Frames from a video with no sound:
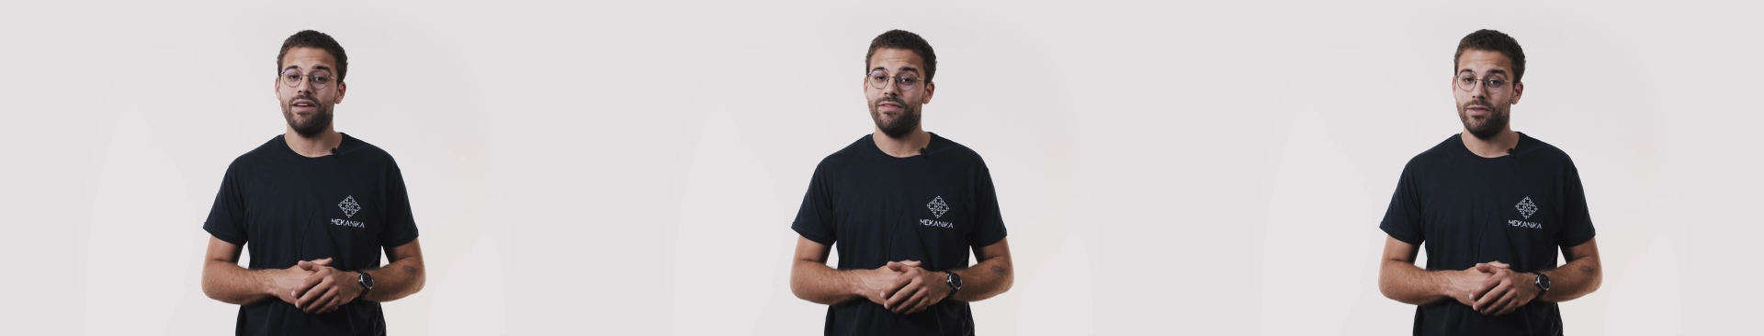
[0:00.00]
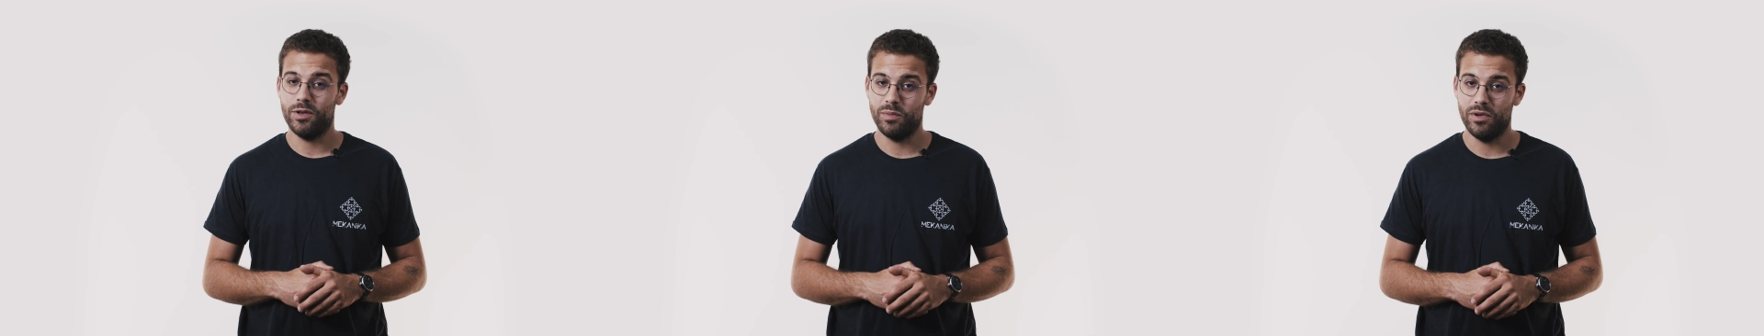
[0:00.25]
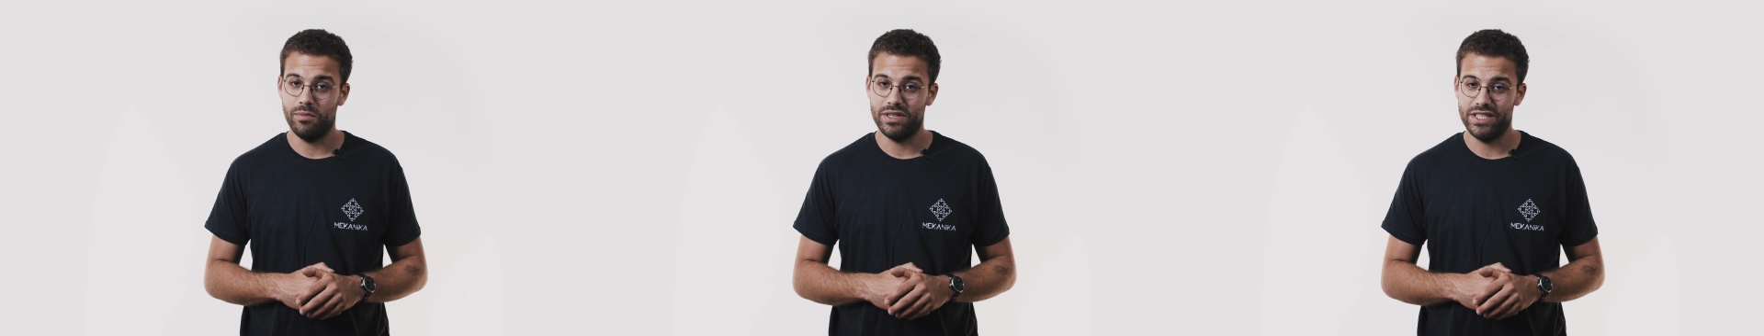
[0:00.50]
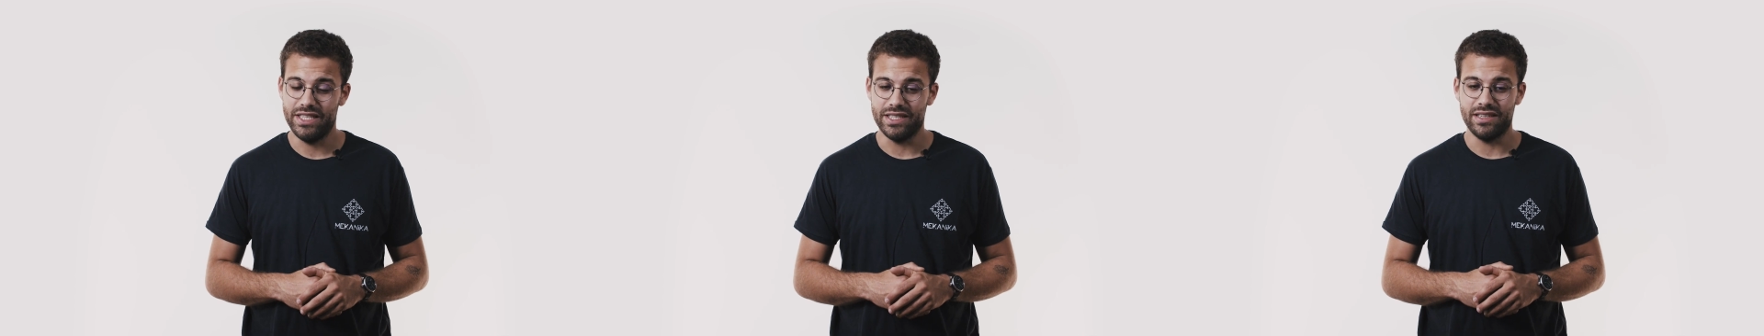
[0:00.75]
affordable
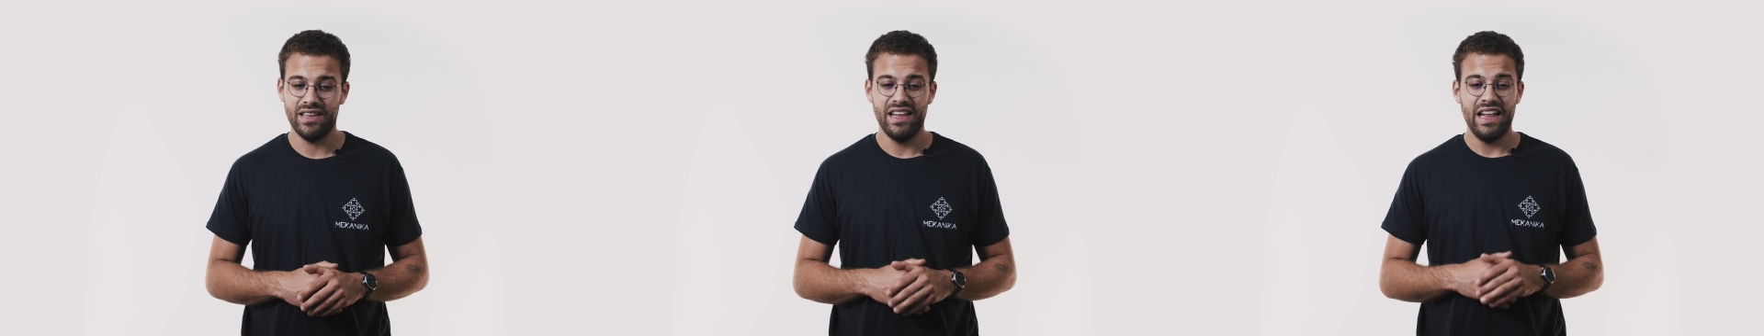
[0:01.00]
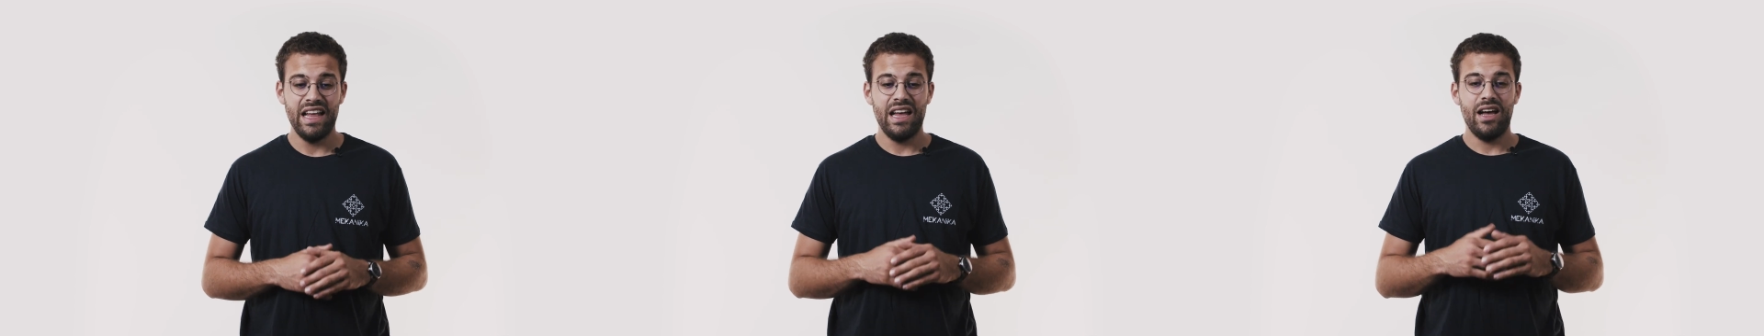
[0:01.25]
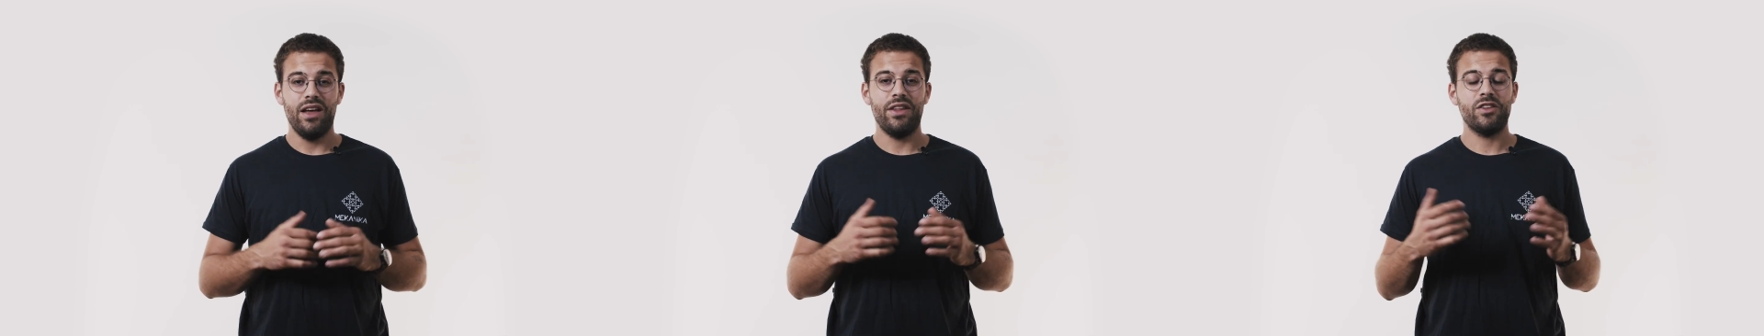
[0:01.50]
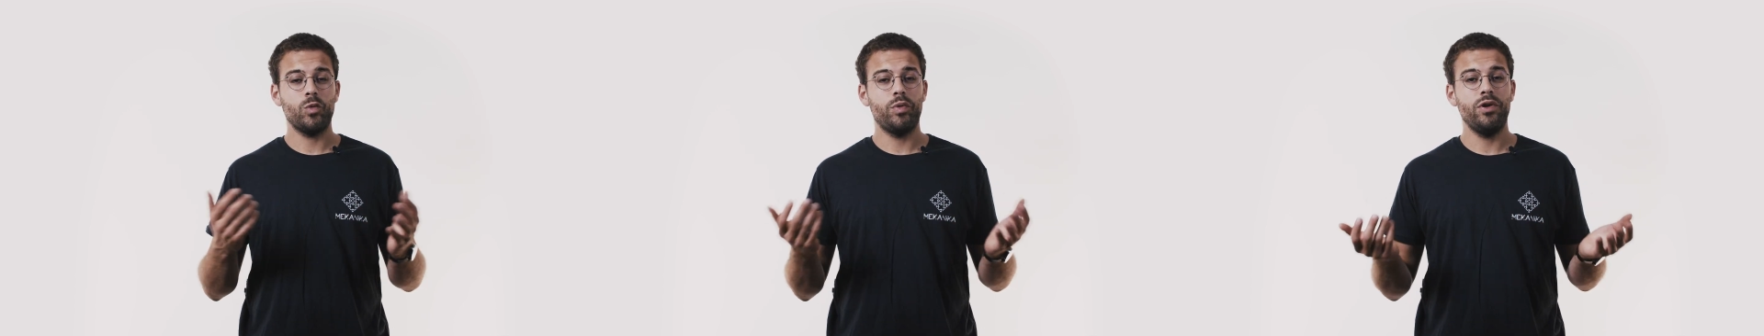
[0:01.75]
machine, an
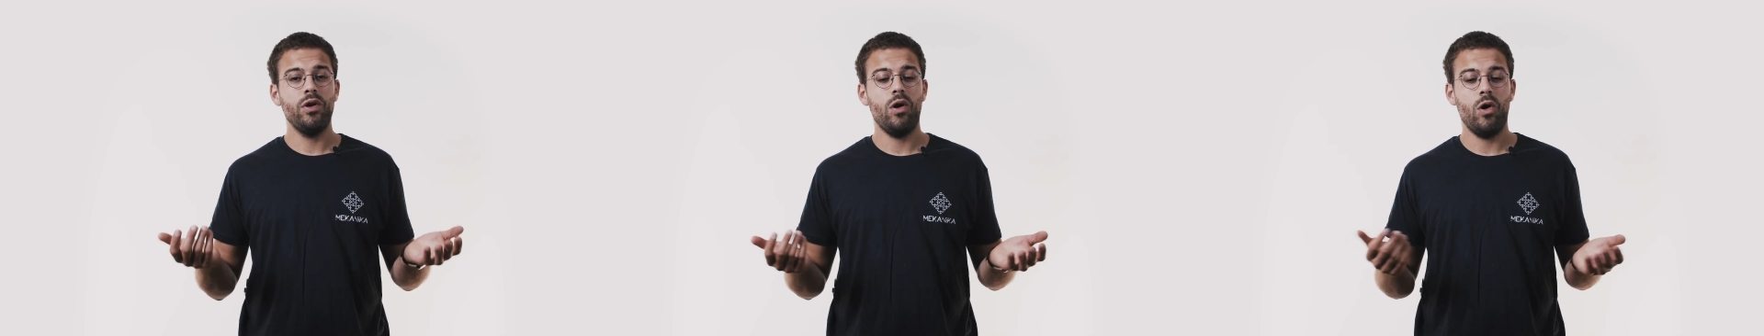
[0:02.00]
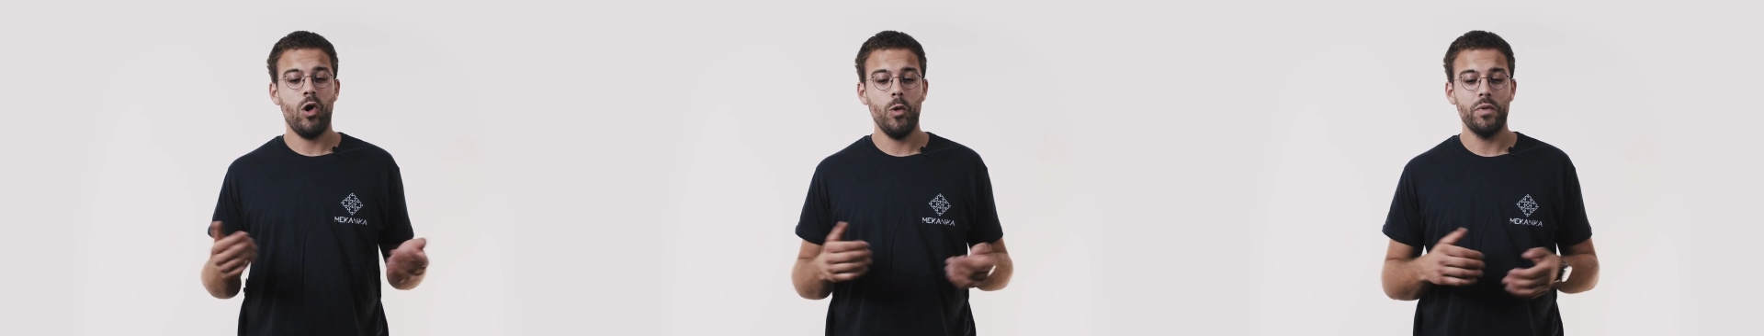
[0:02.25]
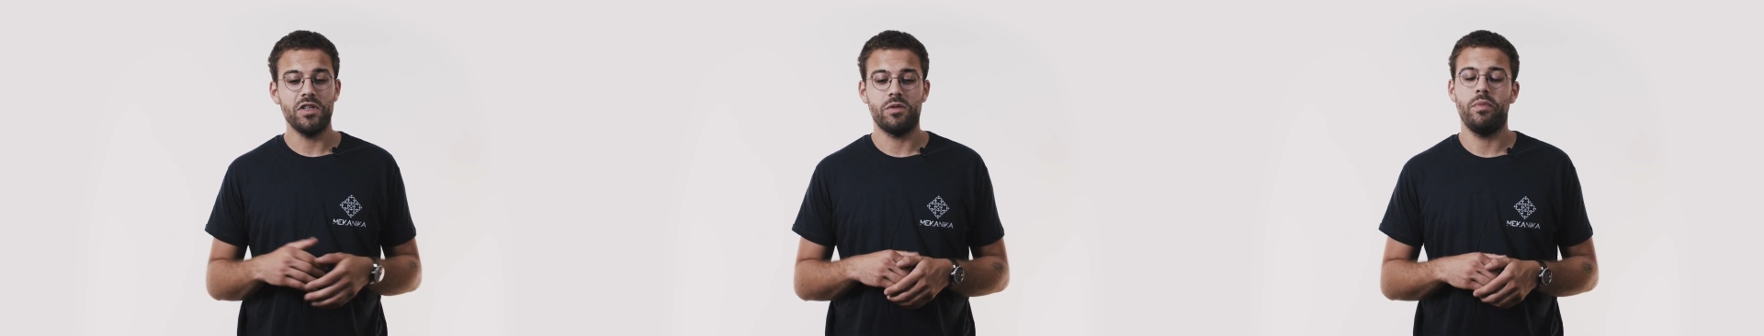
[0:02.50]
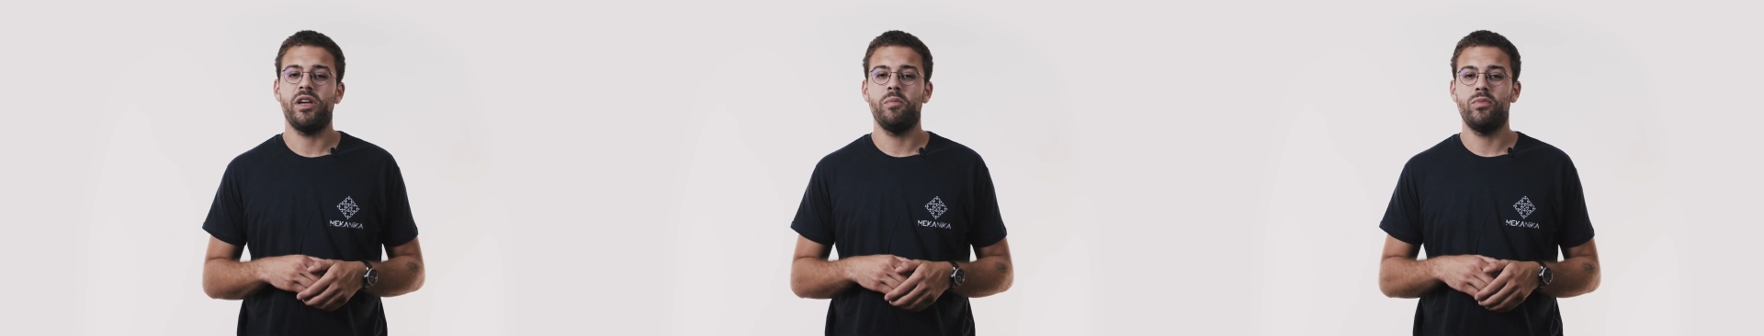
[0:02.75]
entrepreneur or hobbyist
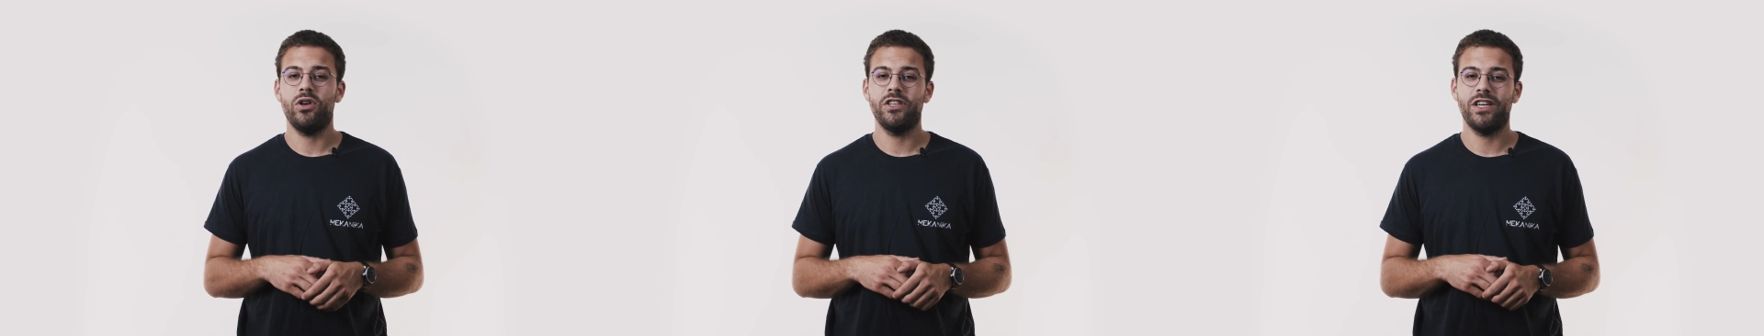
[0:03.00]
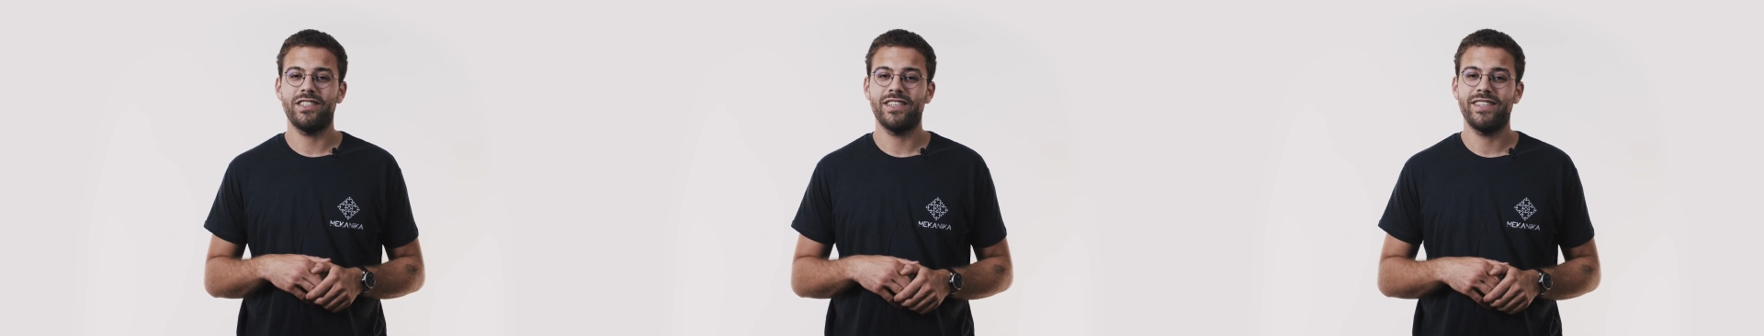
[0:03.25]
making projects